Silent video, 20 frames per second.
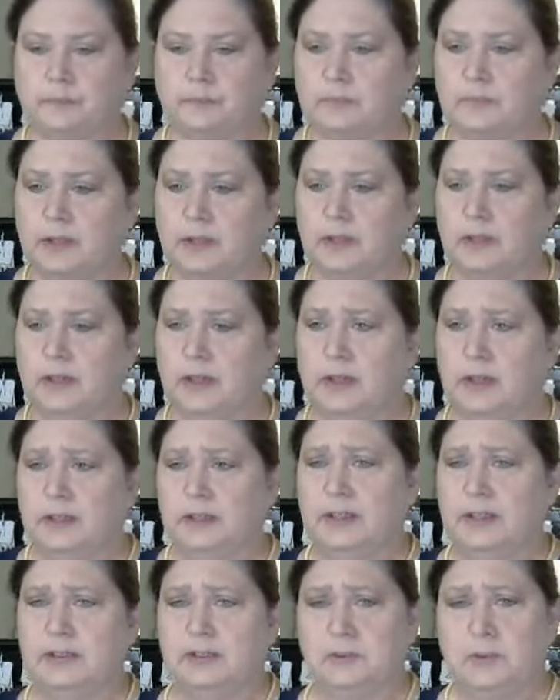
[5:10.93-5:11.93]
It
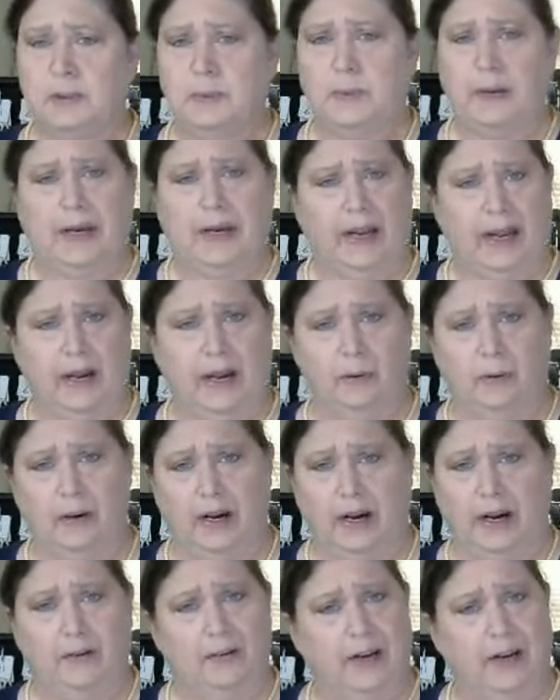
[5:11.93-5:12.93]
takes me about an hour,
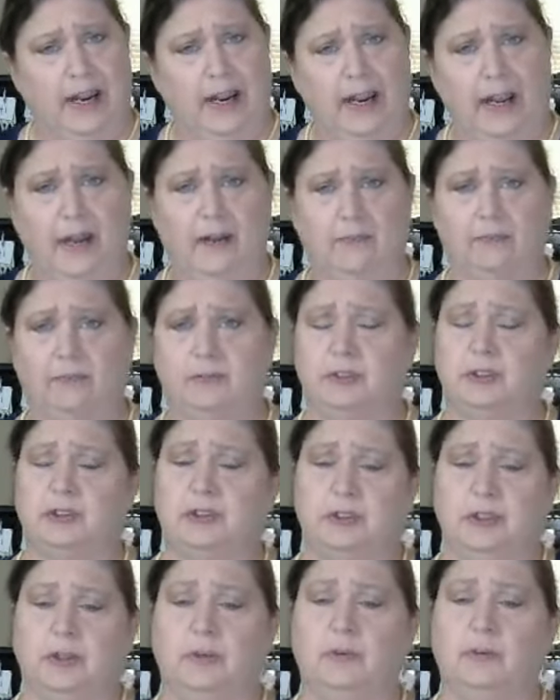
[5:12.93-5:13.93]
hour and a half to
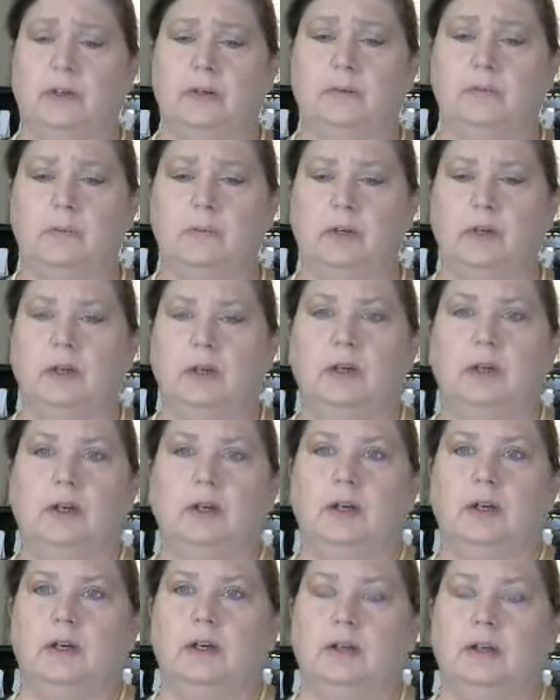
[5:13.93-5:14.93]
sew them.
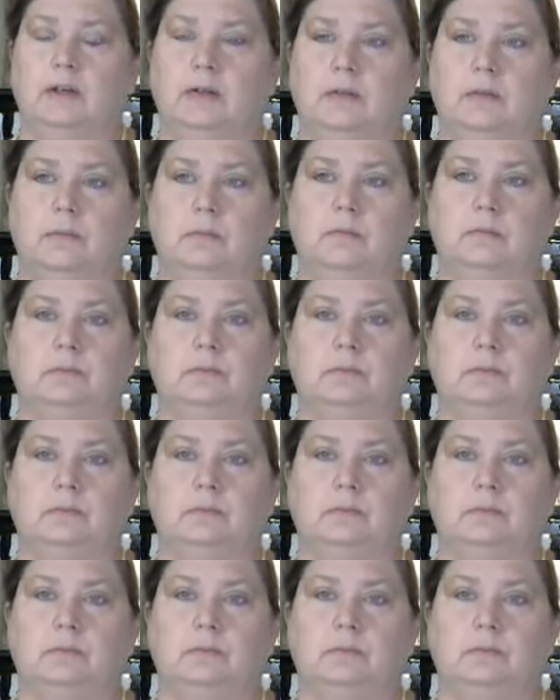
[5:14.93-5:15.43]
Um,